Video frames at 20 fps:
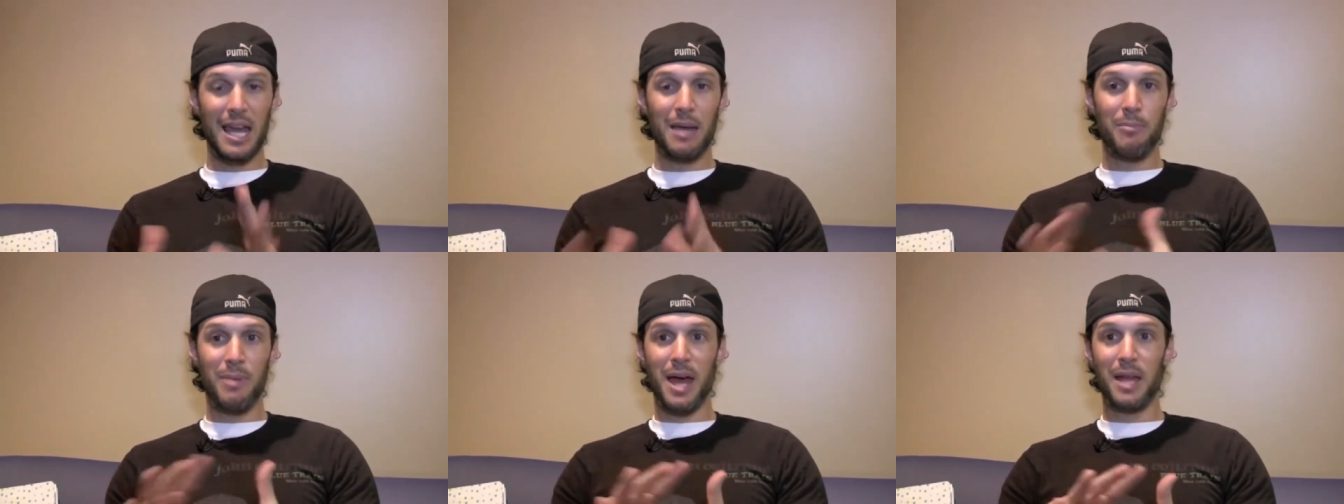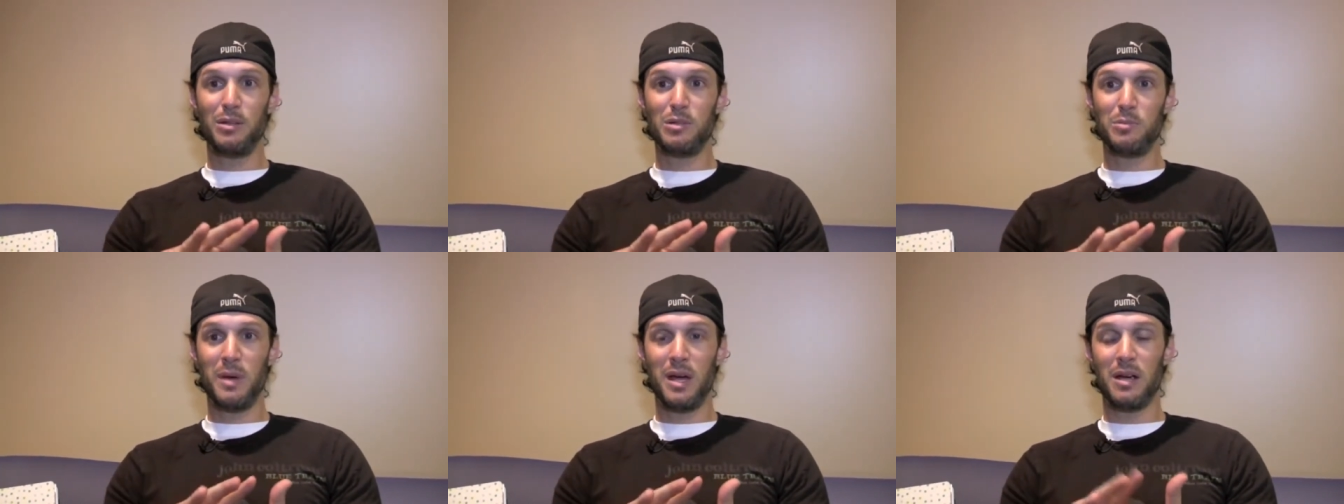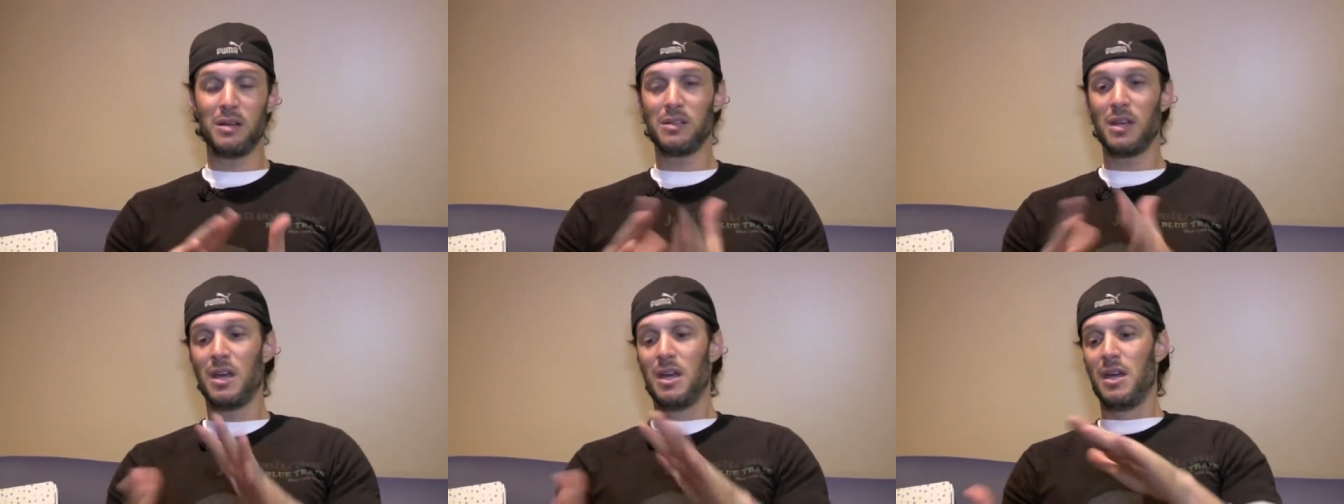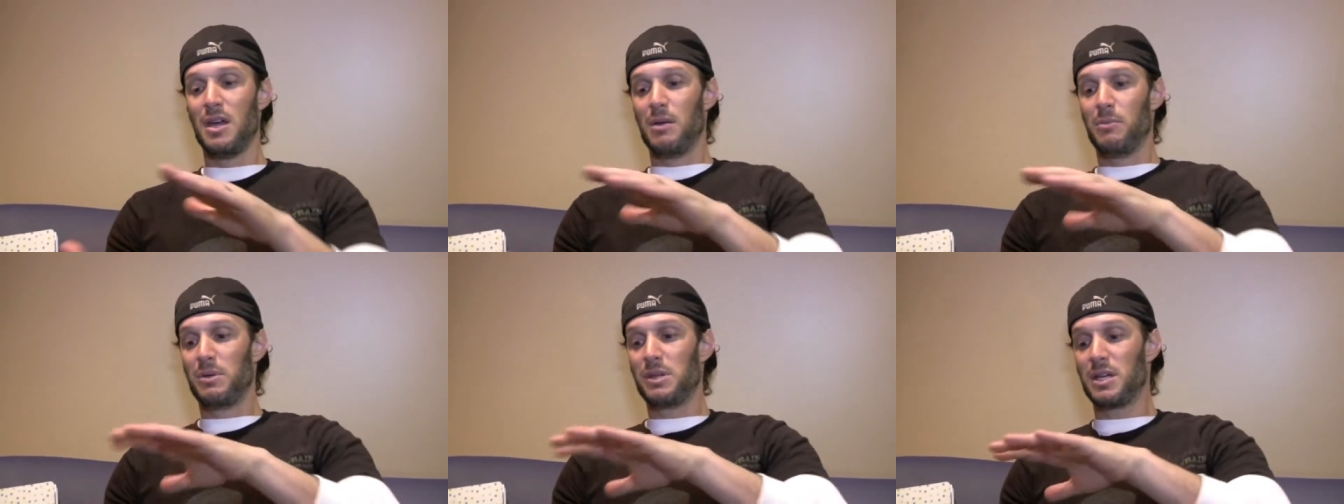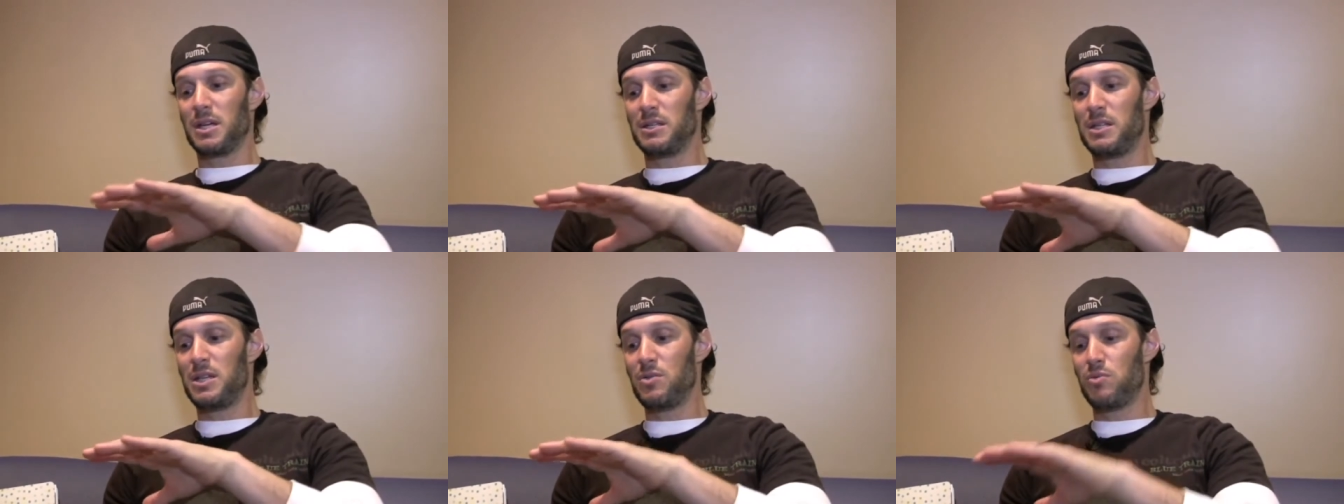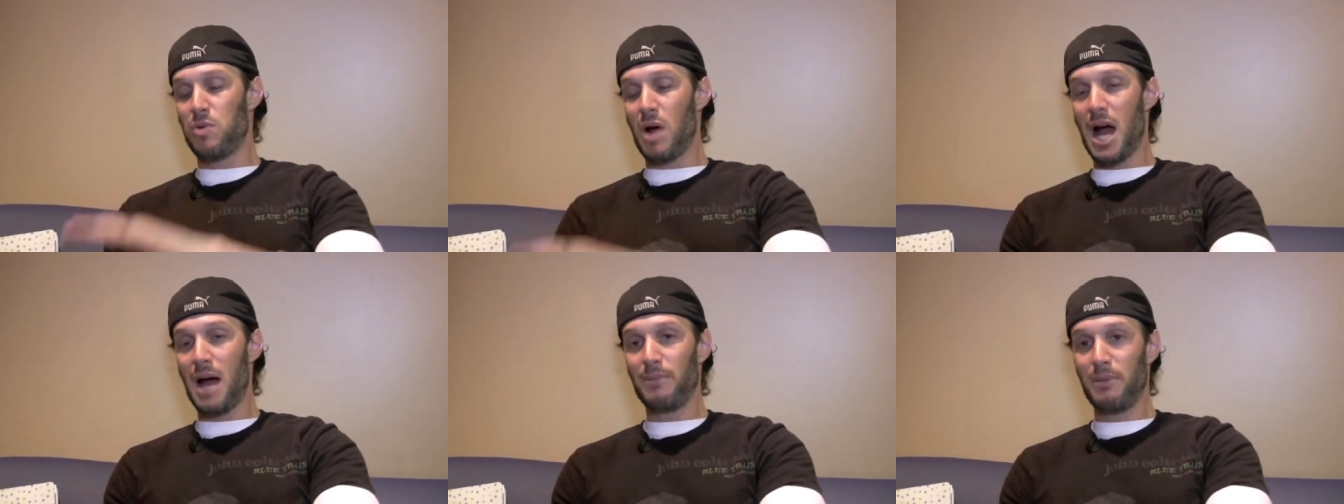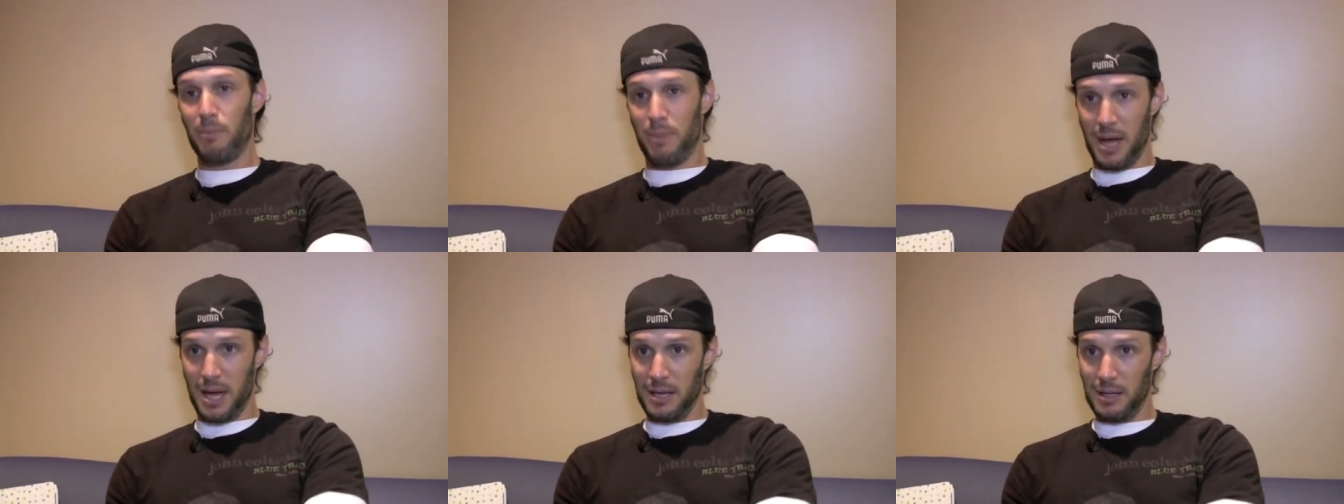and Bad News Bears, because he
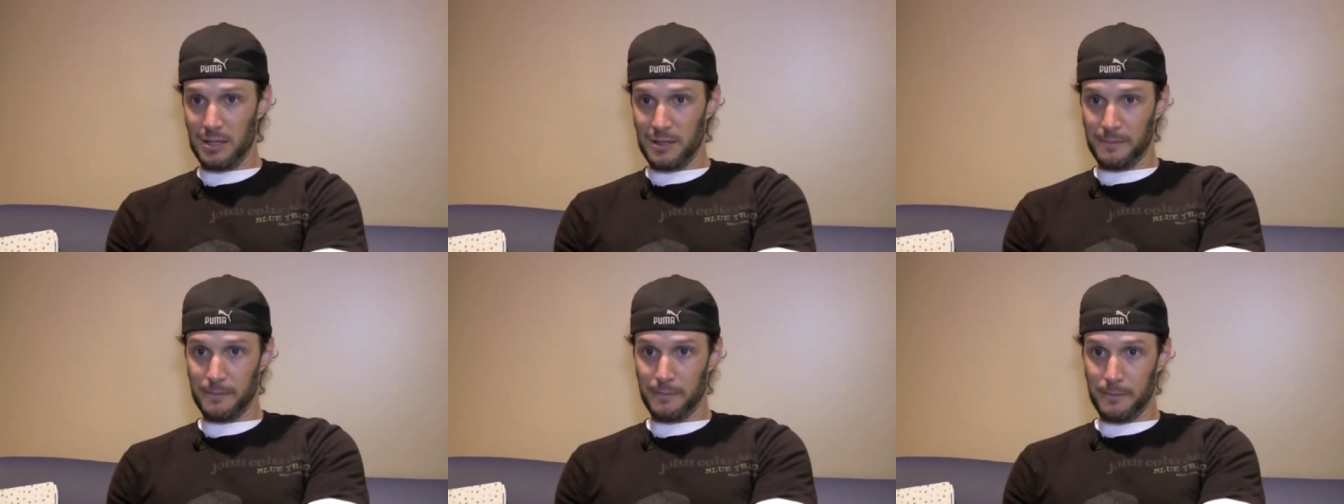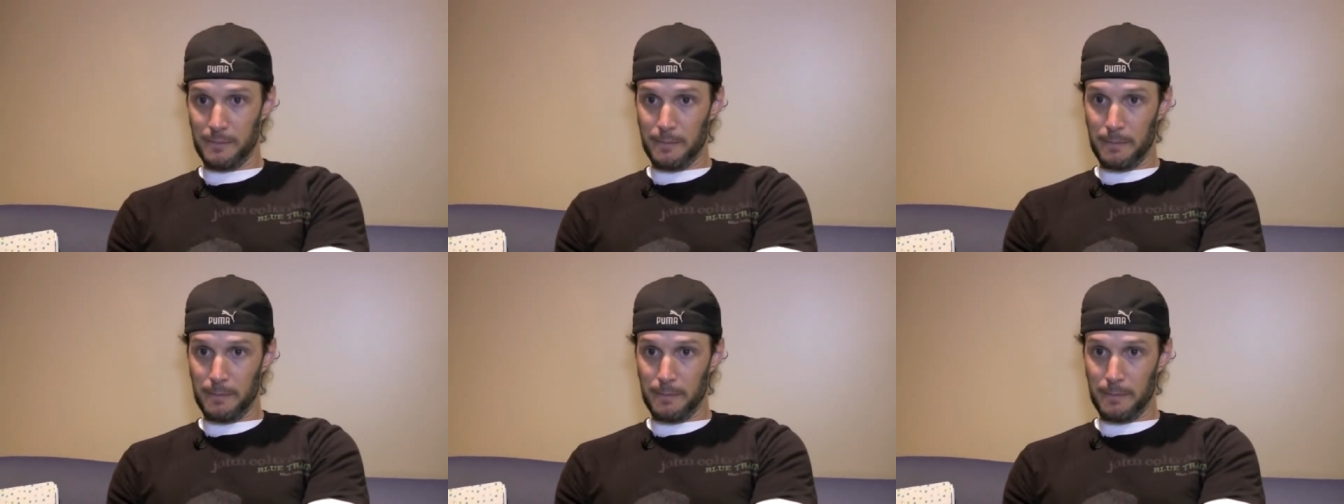robbed the banks,